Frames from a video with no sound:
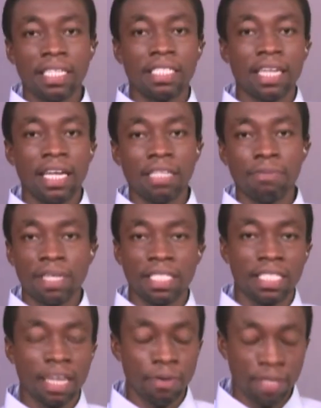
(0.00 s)
side expressions
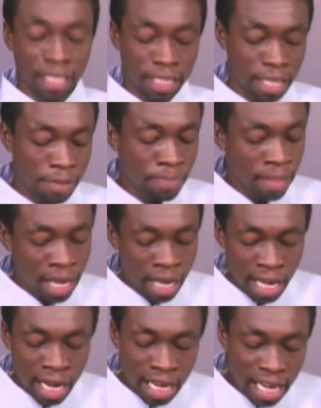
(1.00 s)
are the same.
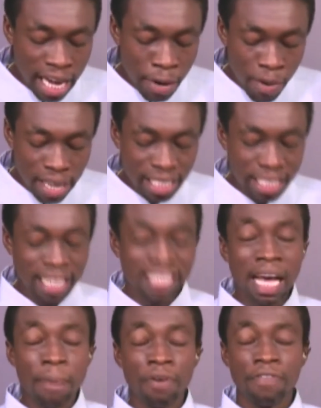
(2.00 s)
Now a linear equation is a
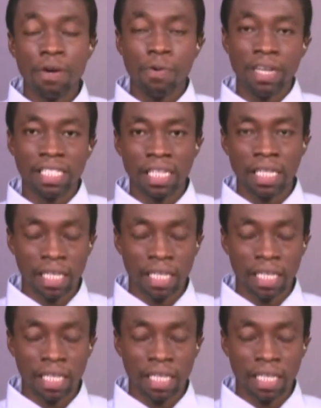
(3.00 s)
type of equation,